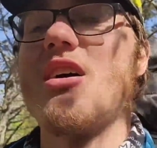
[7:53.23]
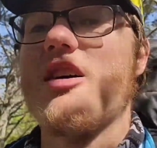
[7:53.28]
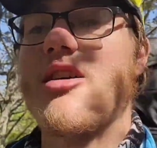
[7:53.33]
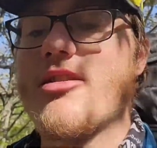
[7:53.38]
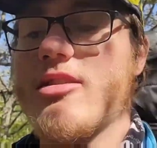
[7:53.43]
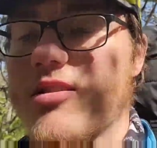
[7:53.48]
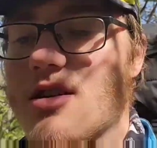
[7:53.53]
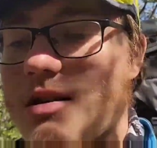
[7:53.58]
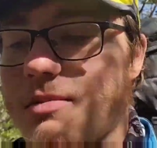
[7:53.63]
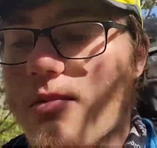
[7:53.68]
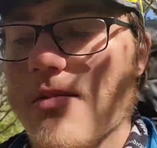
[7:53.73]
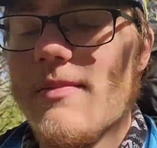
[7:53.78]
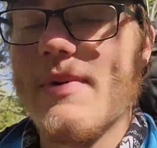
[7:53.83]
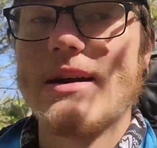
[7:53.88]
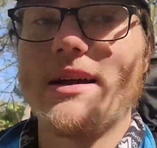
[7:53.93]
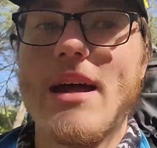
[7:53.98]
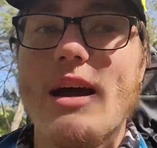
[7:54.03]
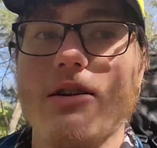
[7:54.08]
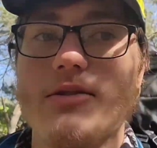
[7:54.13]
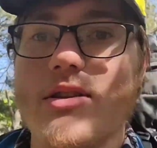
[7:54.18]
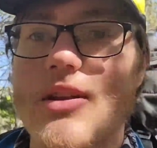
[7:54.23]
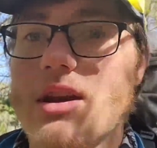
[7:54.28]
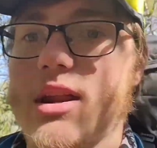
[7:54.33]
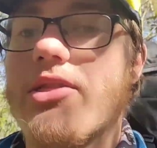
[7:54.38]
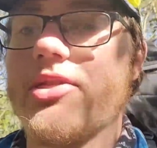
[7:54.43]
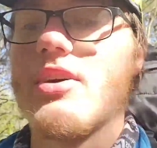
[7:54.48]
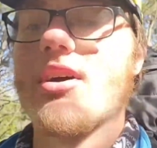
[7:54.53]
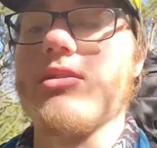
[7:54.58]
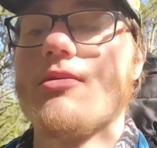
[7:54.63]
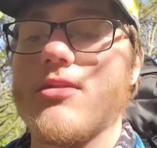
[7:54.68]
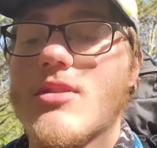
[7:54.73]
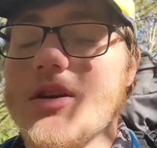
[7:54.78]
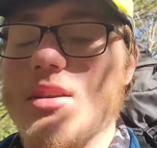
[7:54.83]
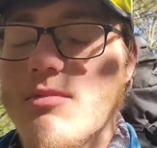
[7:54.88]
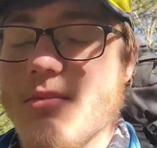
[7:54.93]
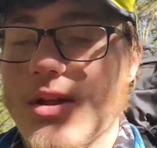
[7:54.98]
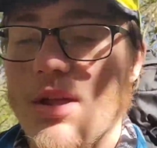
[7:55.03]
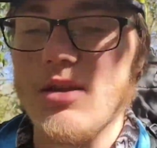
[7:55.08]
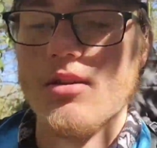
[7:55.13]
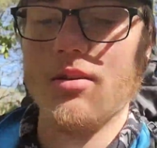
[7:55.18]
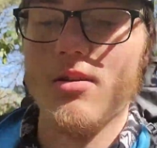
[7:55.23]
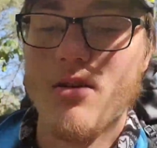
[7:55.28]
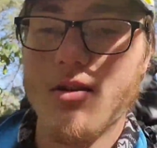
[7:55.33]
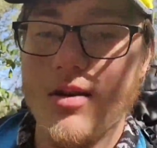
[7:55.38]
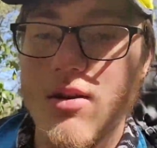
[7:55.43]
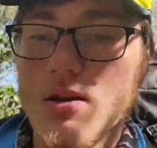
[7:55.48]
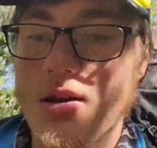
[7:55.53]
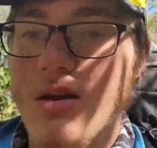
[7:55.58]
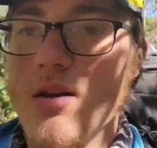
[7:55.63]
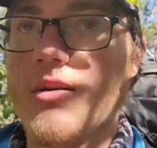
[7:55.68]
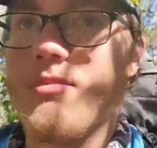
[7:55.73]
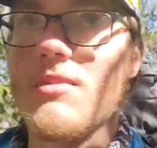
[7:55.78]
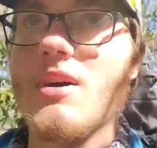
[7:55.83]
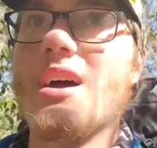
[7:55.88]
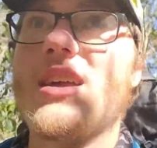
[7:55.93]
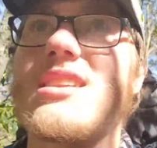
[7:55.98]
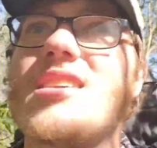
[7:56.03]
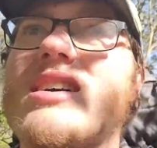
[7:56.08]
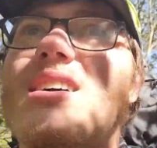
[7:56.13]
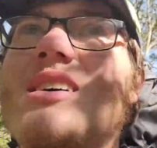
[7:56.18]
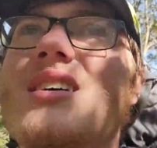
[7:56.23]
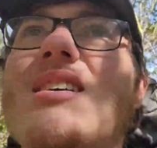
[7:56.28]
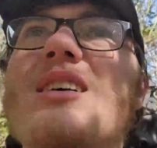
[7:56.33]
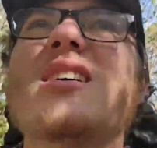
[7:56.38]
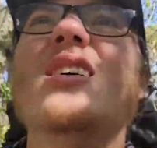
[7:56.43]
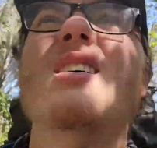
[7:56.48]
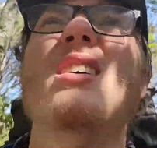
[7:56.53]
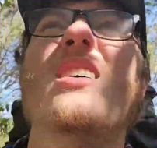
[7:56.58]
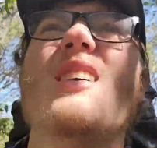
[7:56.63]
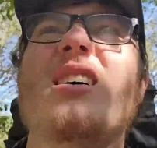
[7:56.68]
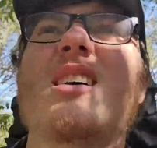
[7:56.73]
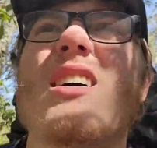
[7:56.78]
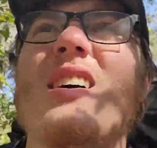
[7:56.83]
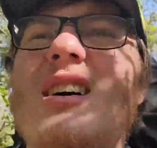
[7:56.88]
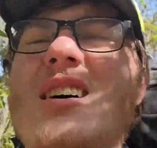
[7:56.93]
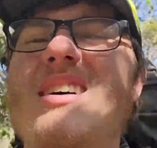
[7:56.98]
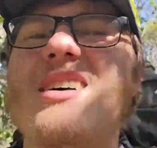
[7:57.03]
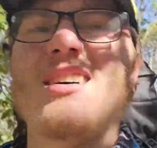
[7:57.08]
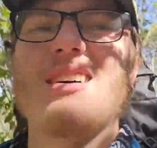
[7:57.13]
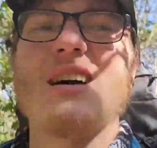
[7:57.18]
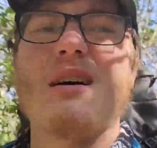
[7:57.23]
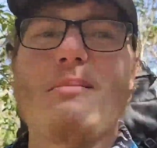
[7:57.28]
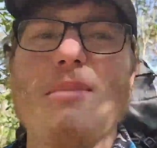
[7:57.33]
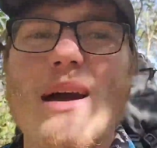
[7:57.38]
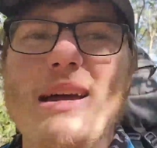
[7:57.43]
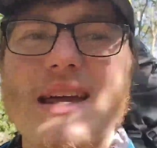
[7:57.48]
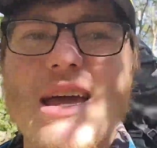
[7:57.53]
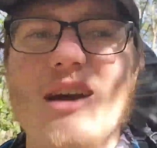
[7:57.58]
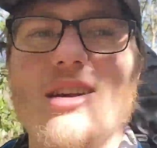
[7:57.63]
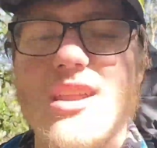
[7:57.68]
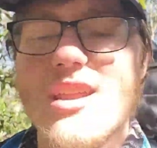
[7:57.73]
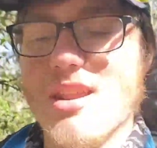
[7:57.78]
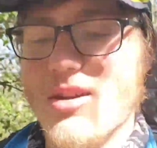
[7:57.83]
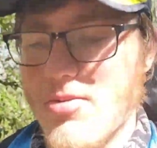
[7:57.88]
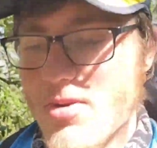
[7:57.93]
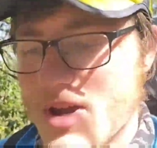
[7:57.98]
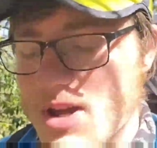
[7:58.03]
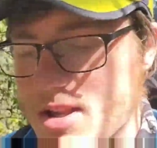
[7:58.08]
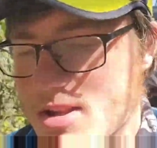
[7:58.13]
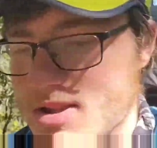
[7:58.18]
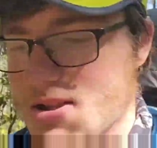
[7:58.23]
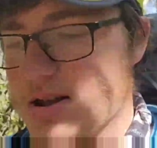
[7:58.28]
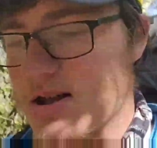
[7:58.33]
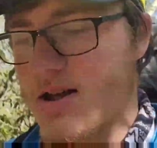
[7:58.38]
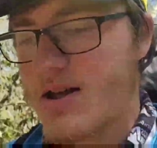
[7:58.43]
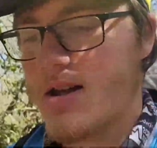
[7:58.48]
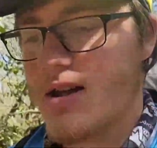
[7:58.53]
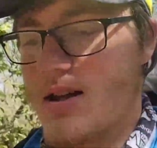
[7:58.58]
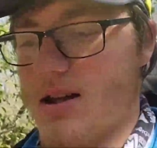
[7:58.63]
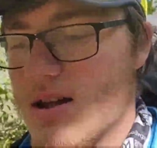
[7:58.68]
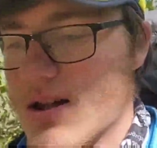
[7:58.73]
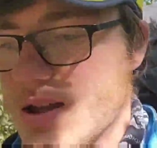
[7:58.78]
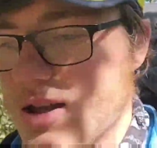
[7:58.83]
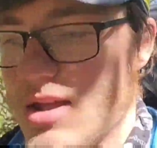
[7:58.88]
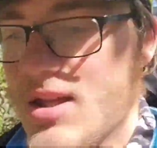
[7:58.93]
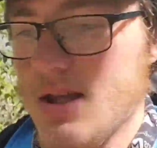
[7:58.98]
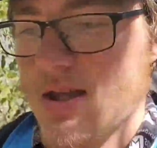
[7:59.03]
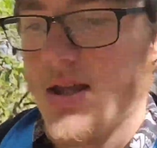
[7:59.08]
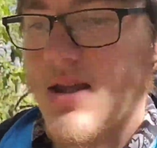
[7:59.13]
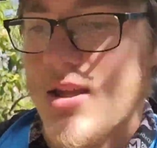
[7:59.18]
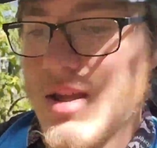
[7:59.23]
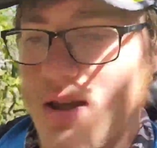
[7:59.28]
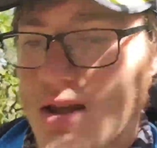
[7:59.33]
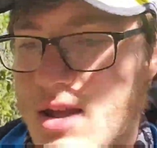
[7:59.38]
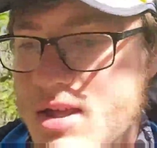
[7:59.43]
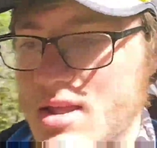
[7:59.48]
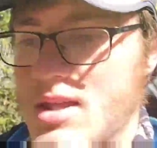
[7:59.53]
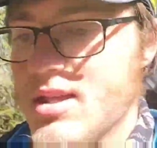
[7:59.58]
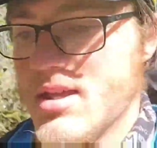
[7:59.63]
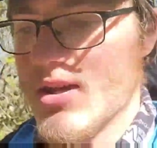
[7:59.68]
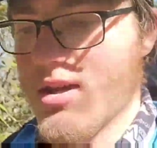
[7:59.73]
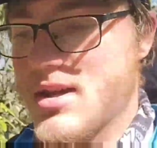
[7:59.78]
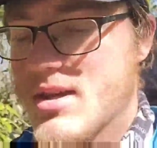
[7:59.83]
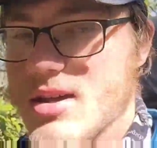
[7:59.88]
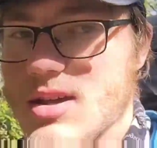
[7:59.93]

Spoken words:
harder coming back out than I thought it was gonna be. But I'm back out anyways. Yeah.